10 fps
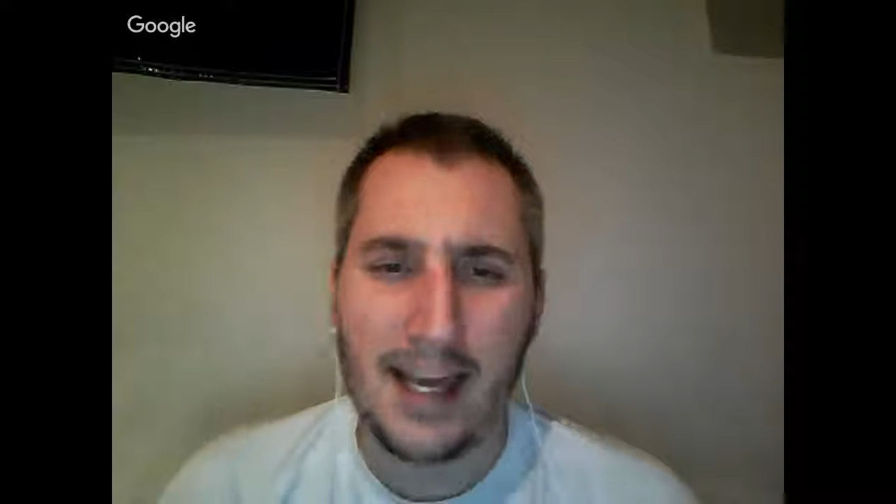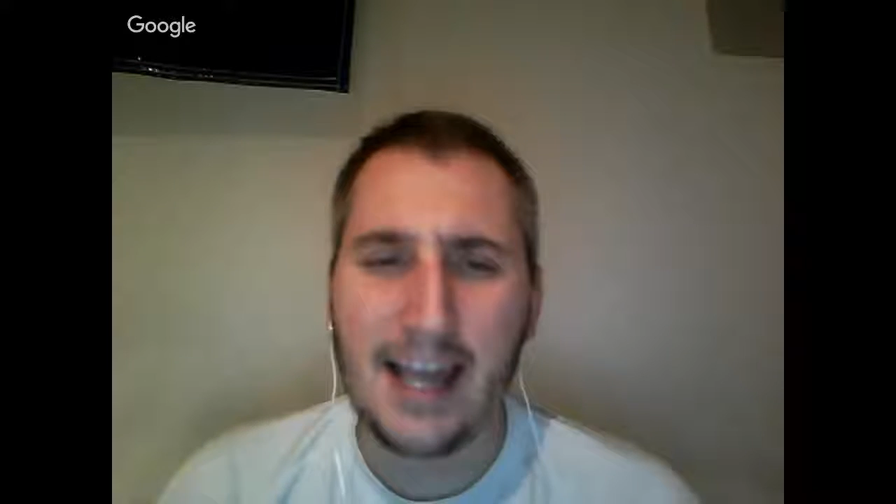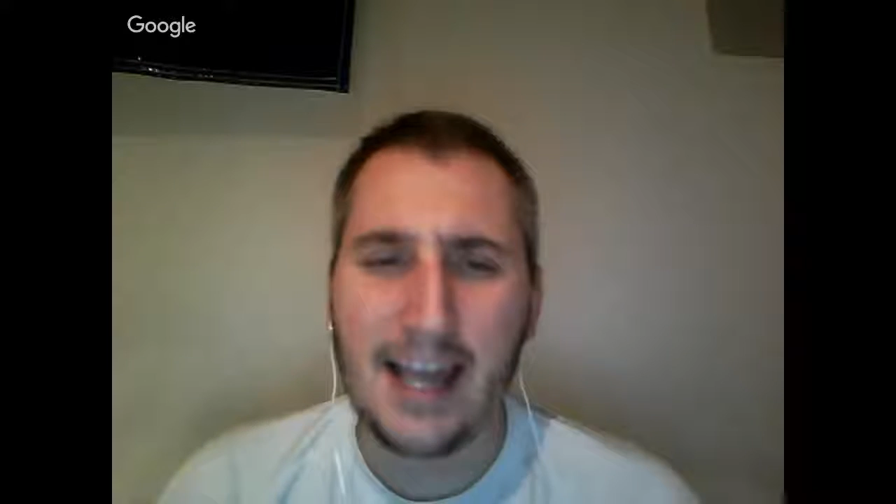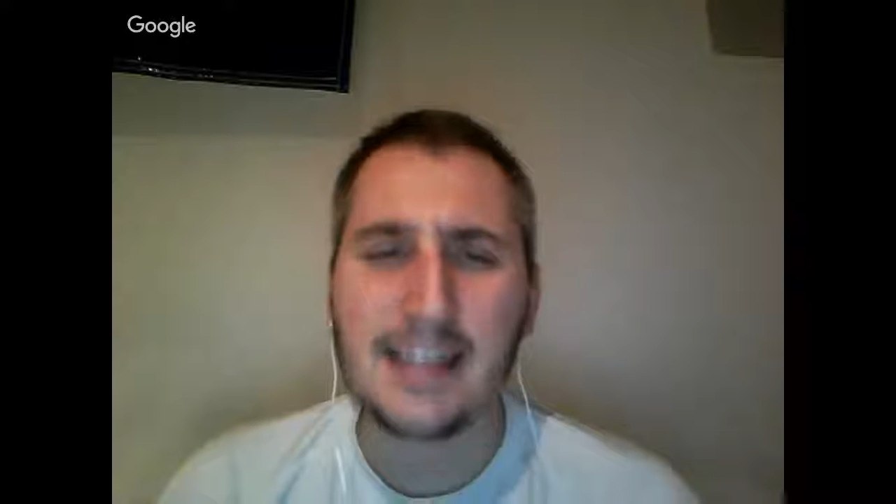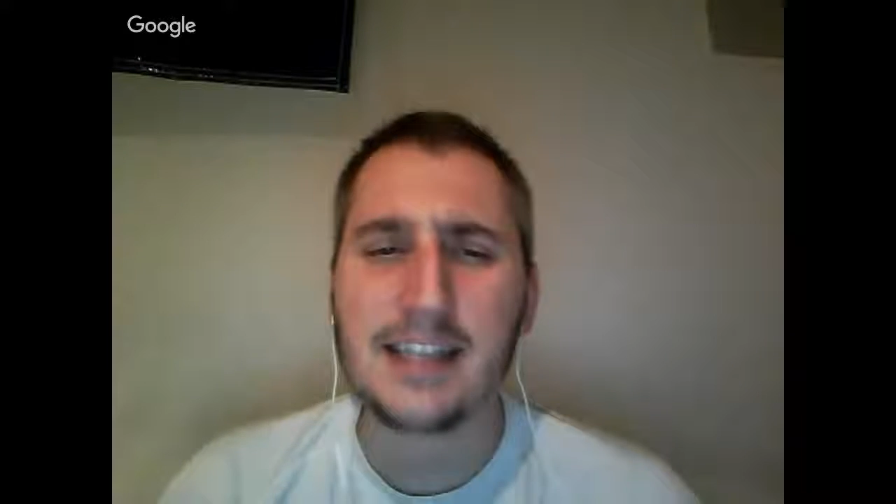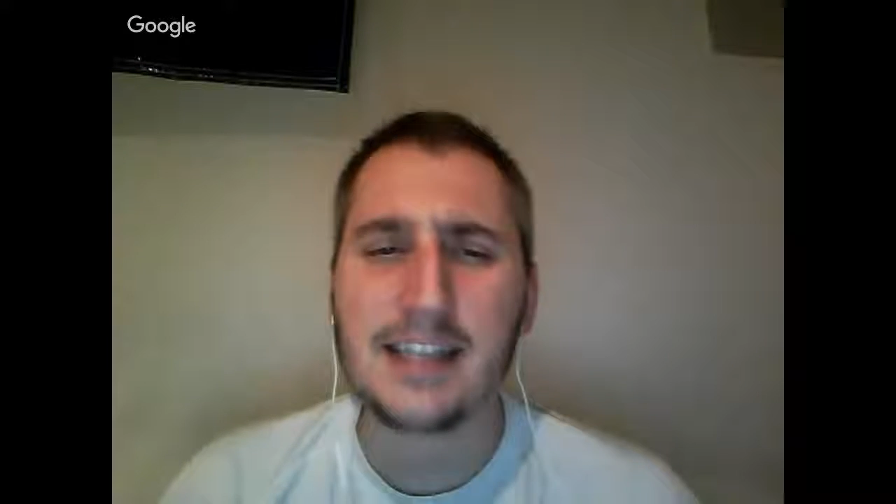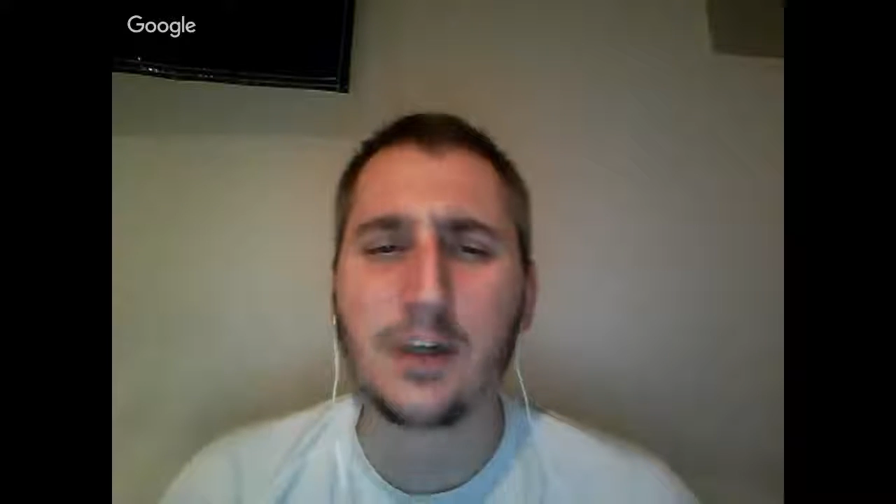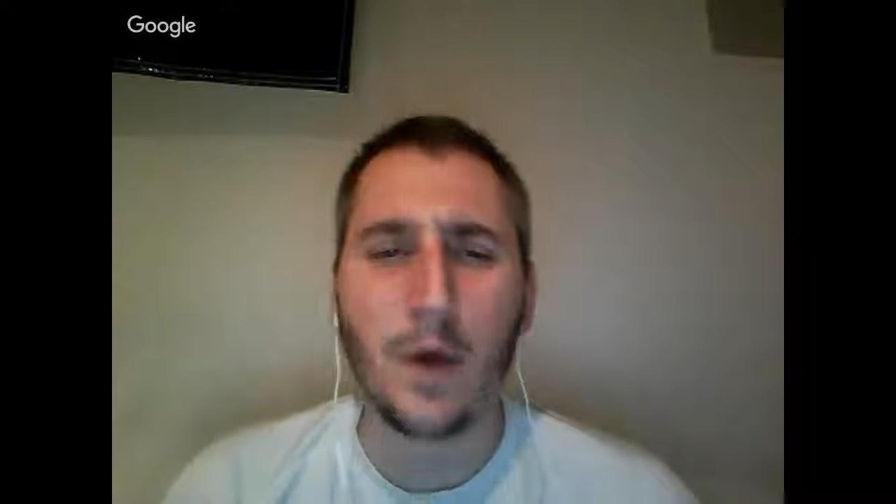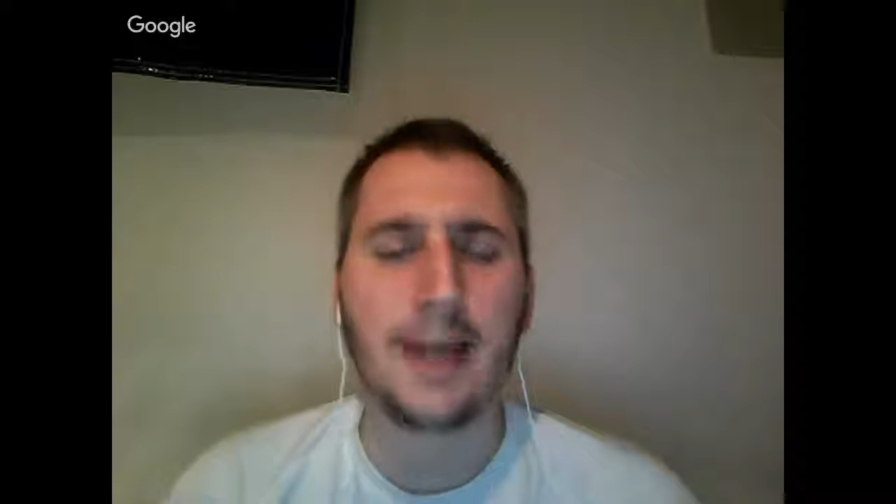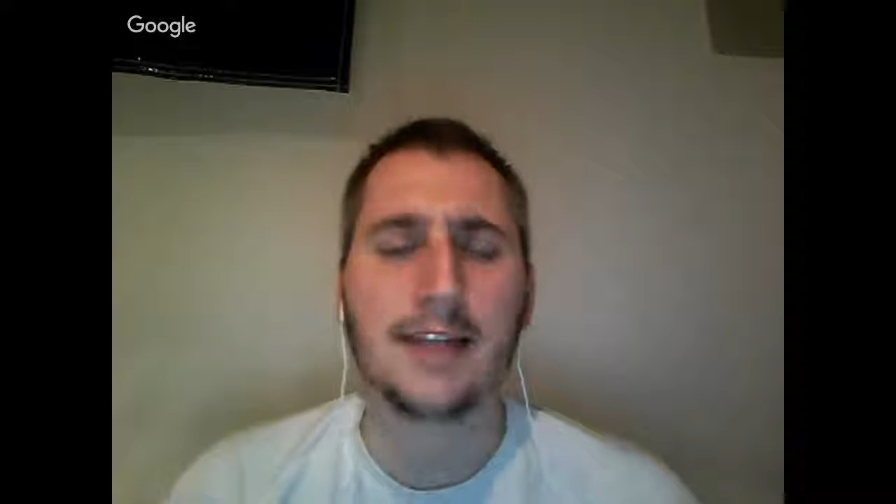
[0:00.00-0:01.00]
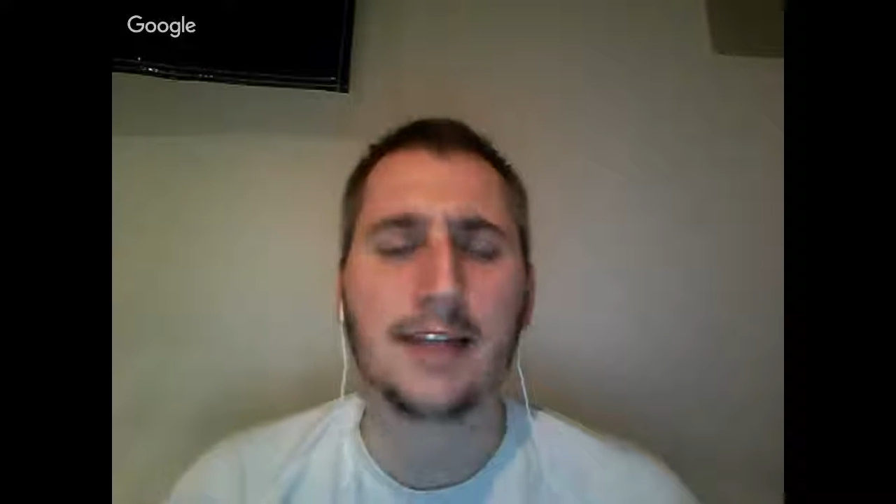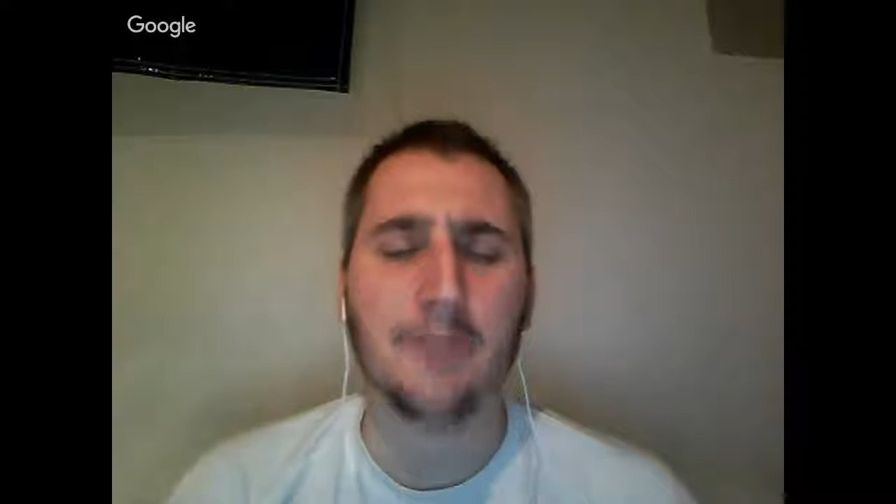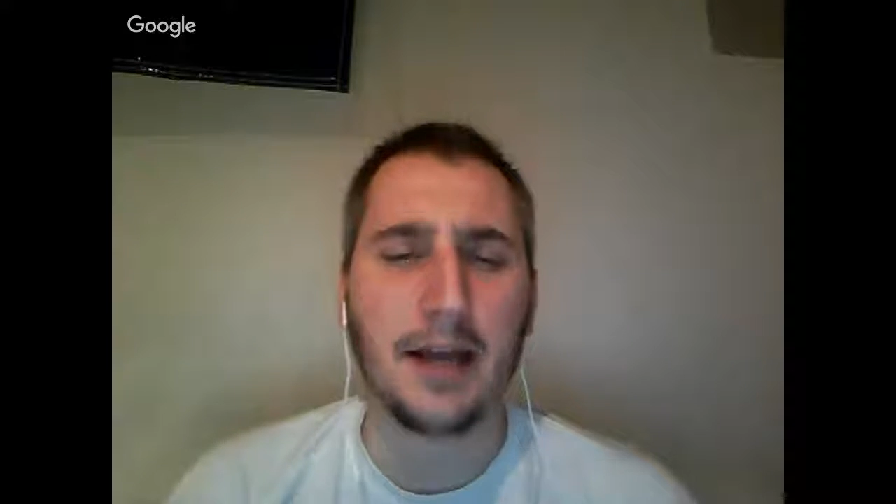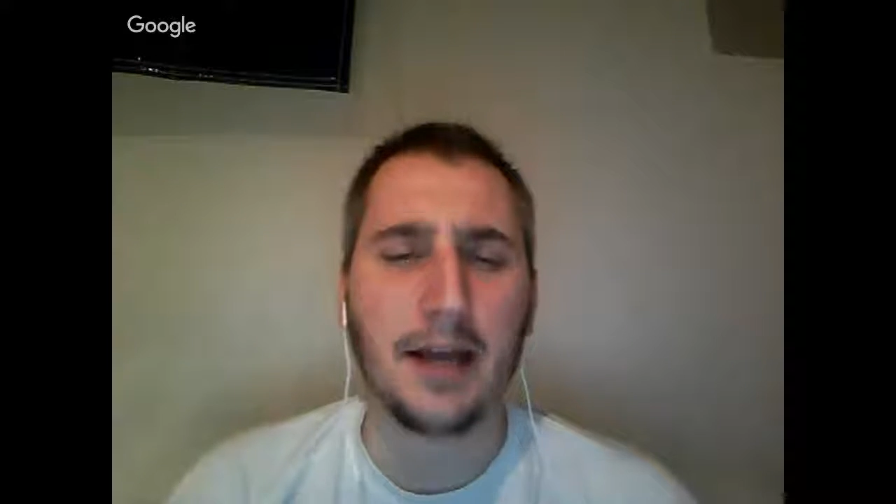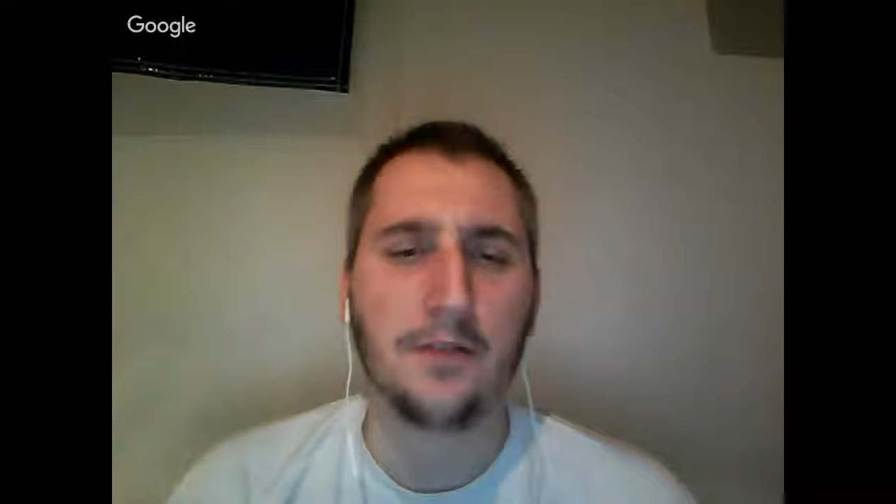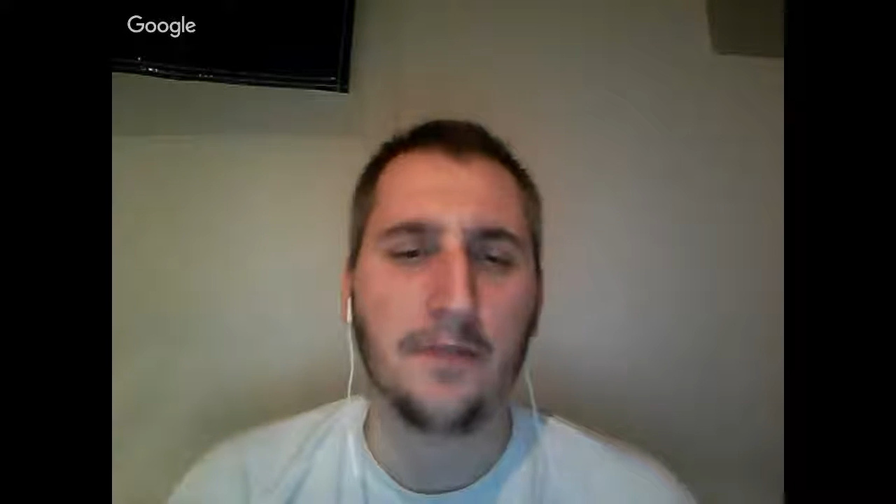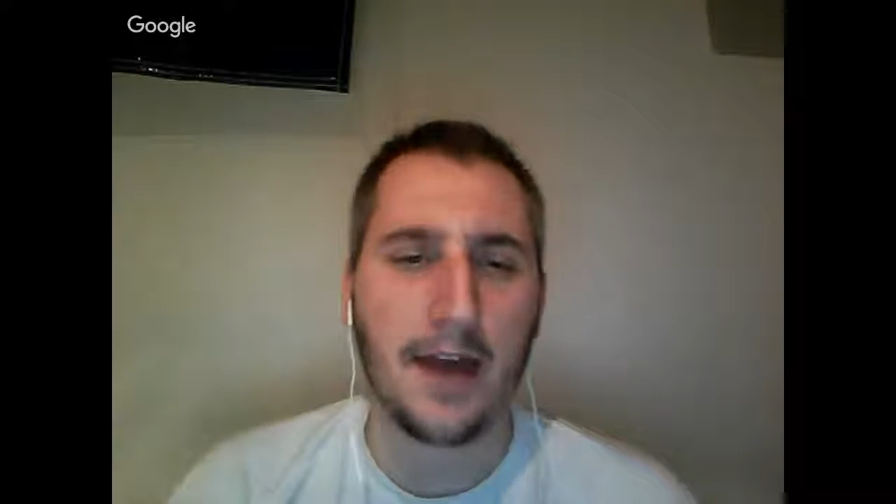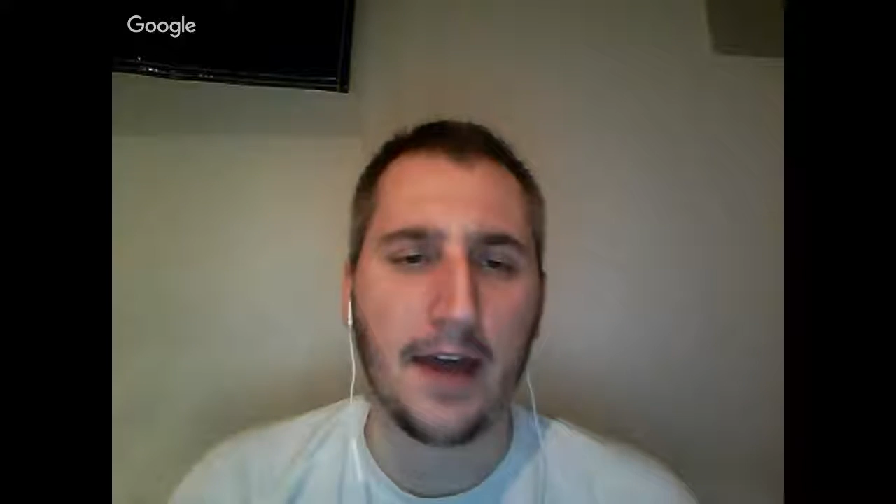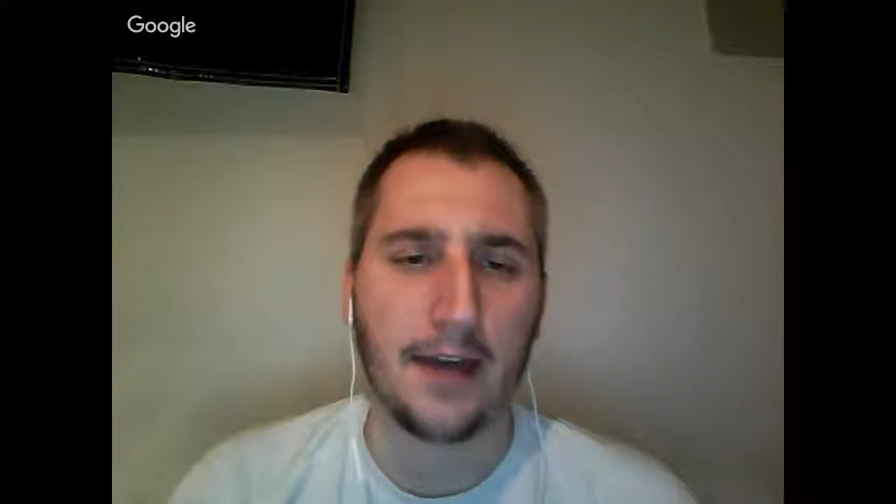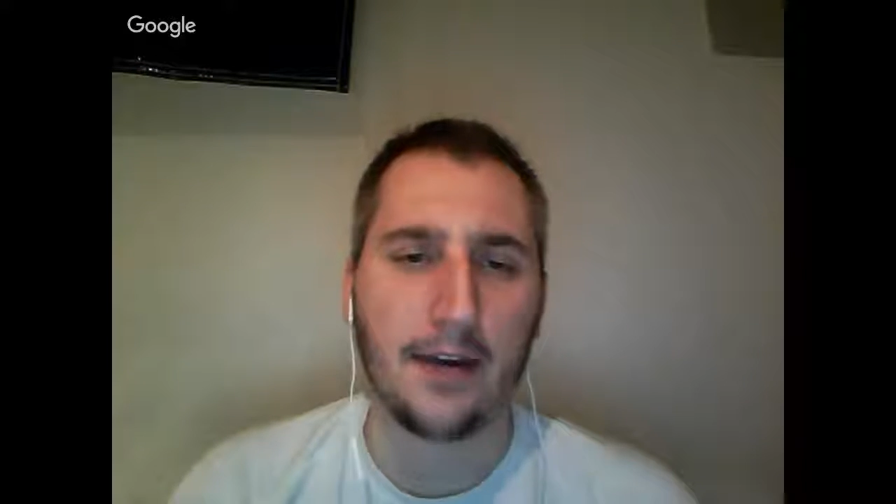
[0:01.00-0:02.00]
He's as quick as Michael
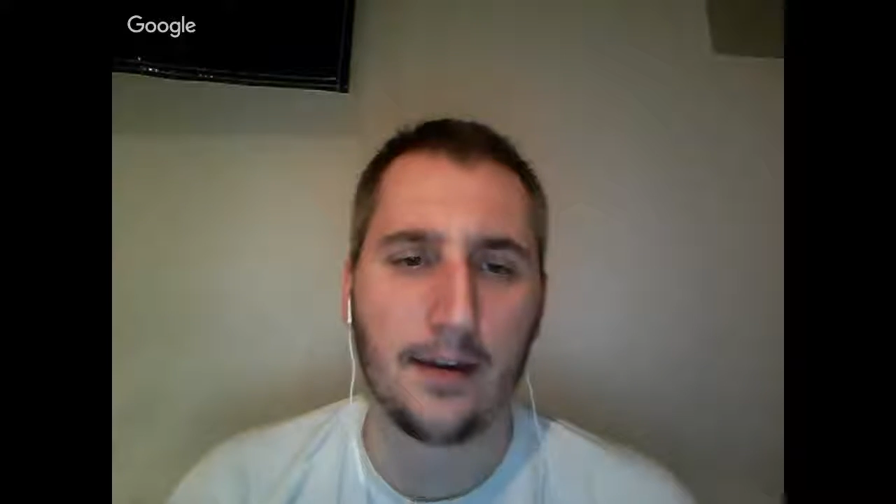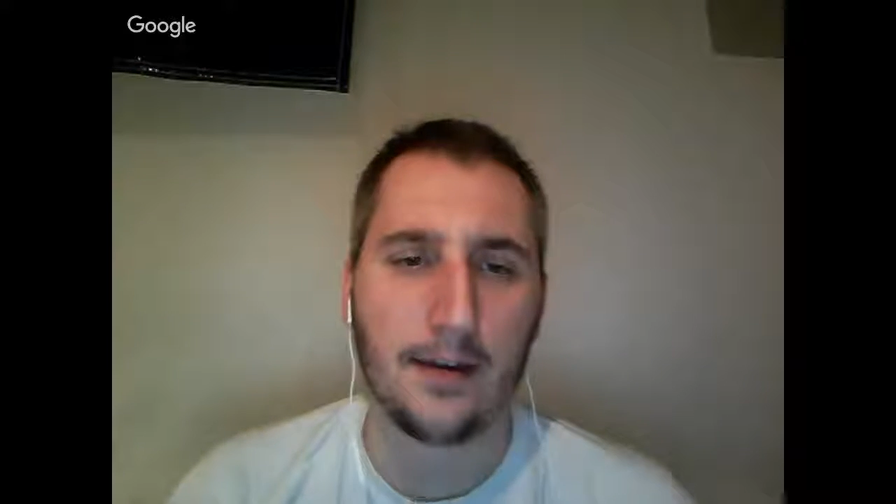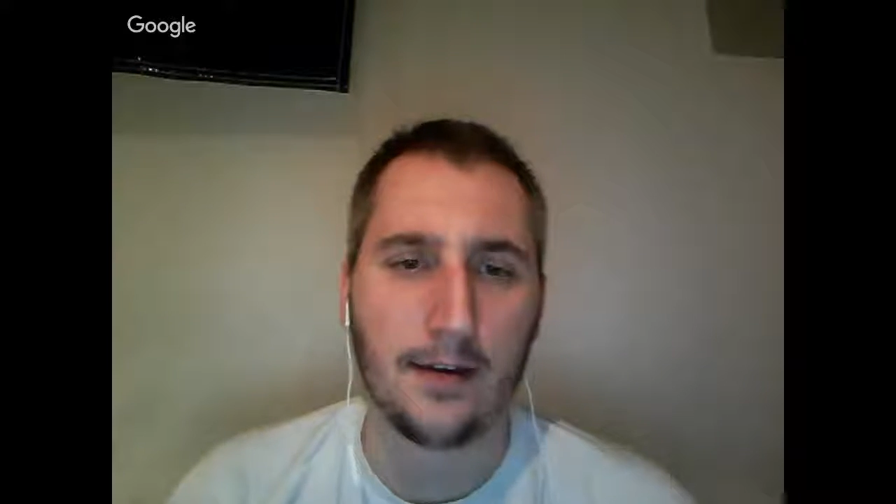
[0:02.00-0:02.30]
Vick.